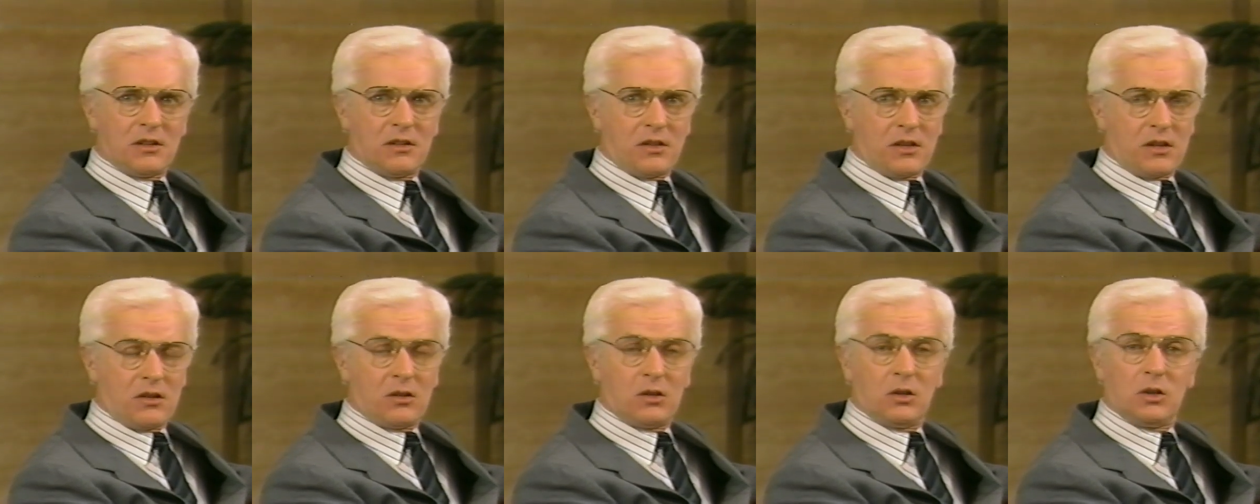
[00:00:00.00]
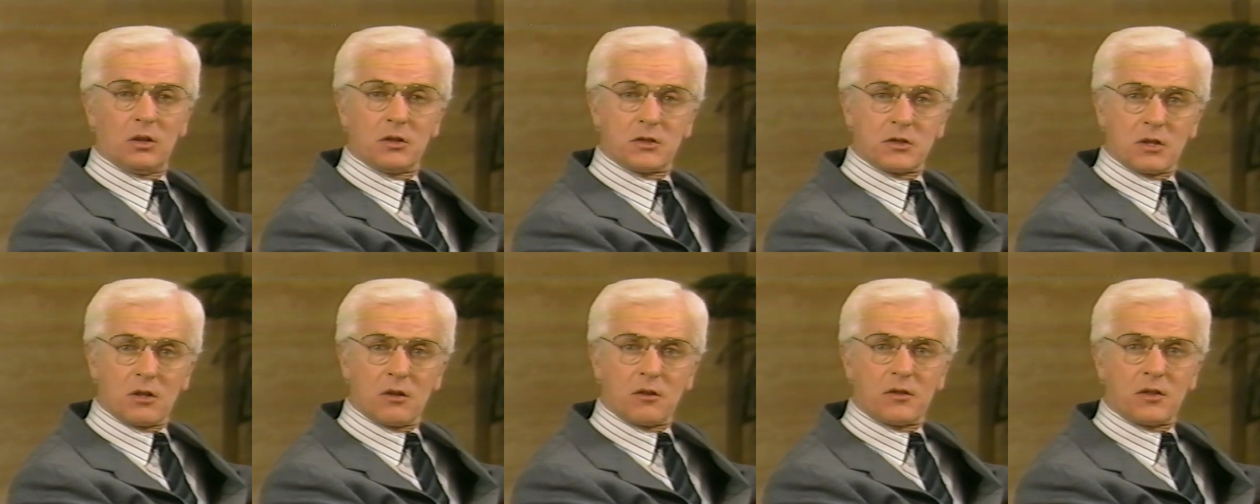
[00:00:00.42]
There are
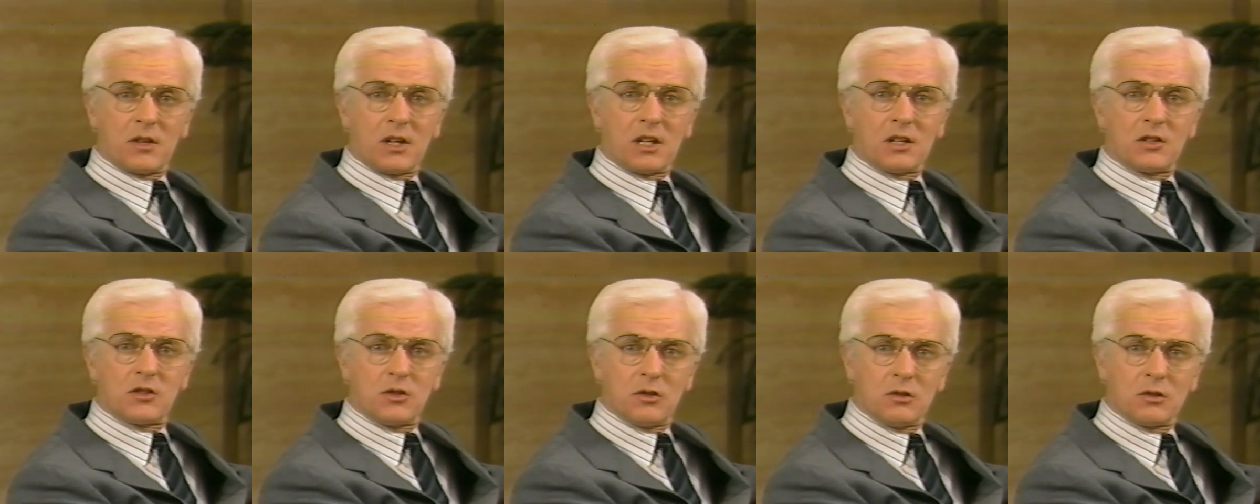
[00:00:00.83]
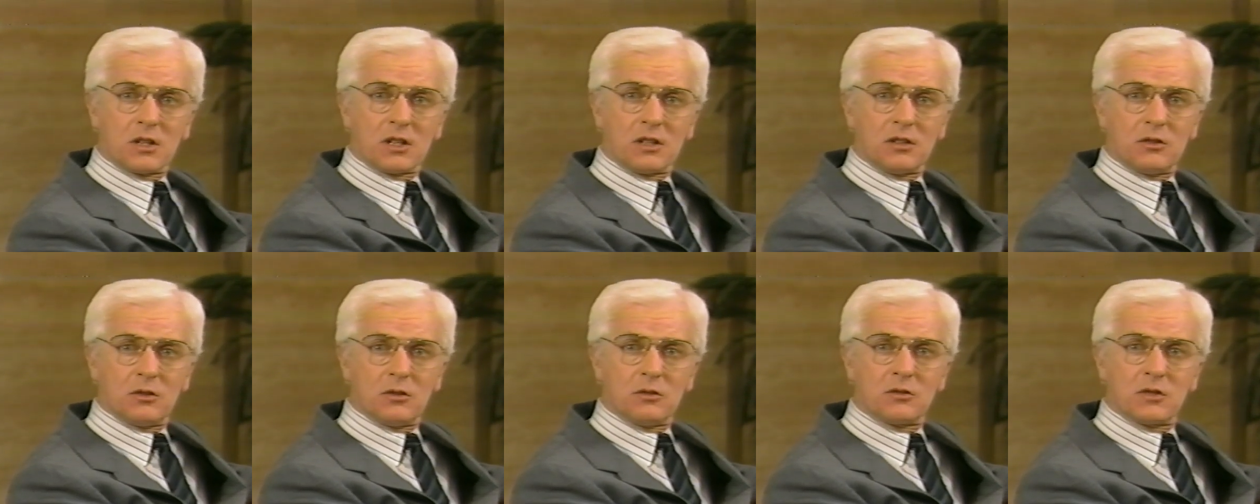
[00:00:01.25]
also things you
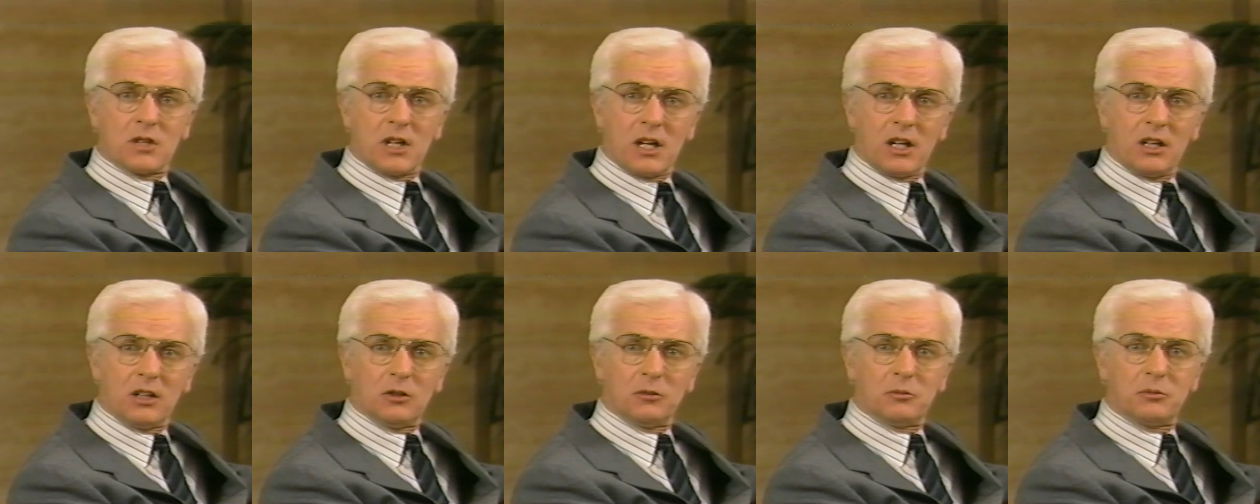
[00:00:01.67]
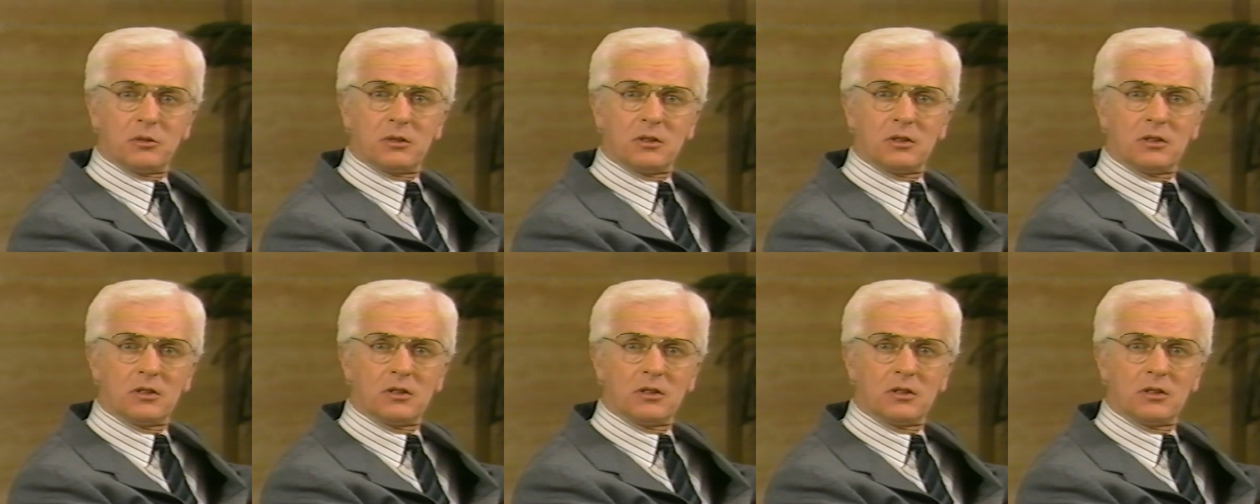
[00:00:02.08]
can do to help.